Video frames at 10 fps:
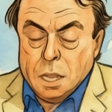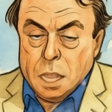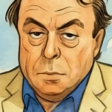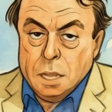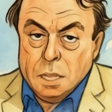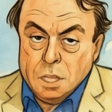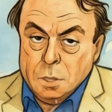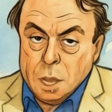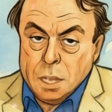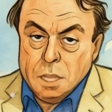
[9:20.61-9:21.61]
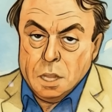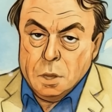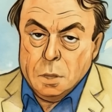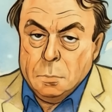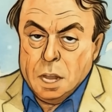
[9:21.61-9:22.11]
Even in disgrace, he
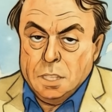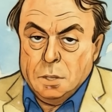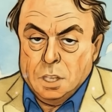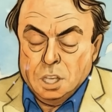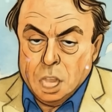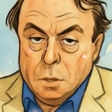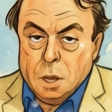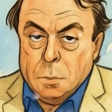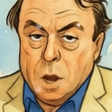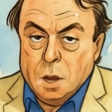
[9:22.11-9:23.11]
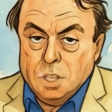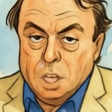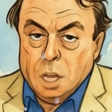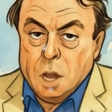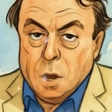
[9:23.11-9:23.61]
couldn't muster a genuine
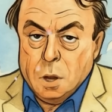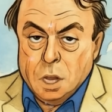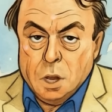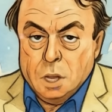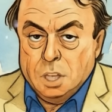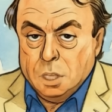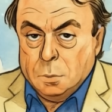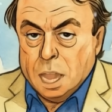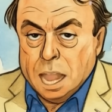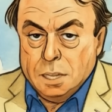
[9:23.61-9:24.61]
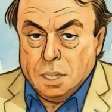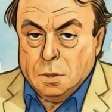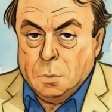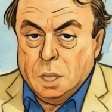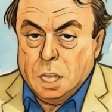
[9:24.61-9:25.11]
apology or acknowledge the reality
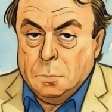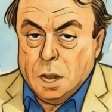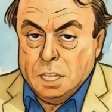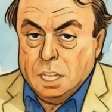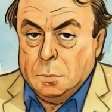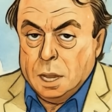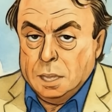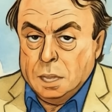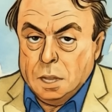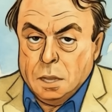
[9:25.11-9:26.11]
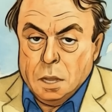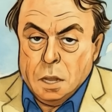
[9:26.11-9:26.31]
of what he'd participated in.